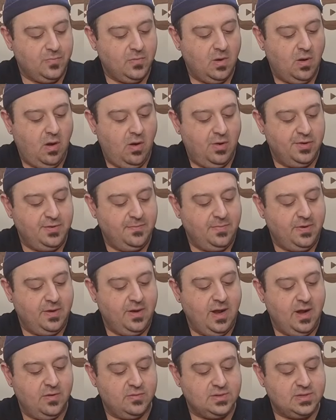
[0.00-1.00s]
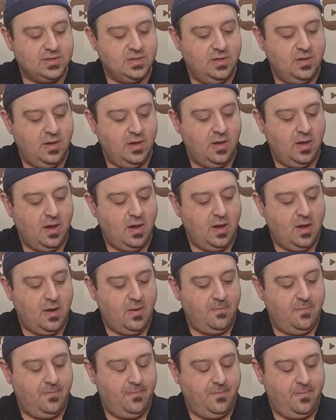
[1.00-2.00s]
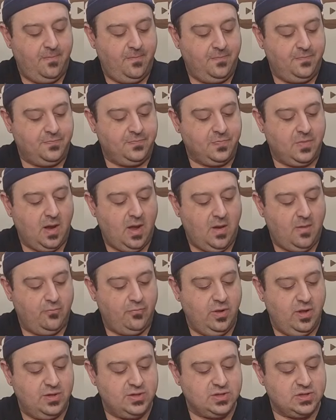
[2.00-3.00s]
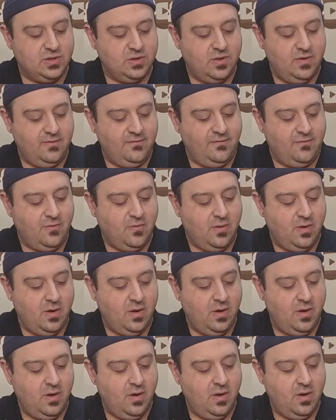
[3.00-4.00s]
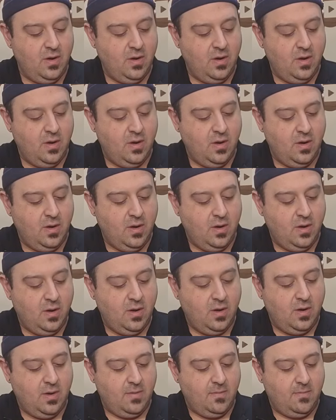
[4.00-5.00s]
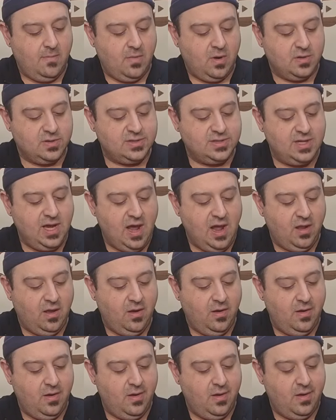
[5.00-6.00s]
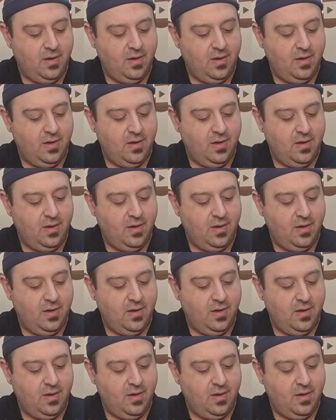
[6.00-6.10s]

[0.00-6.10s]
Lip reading: hard to pronounce. I'm really just looking for marsala.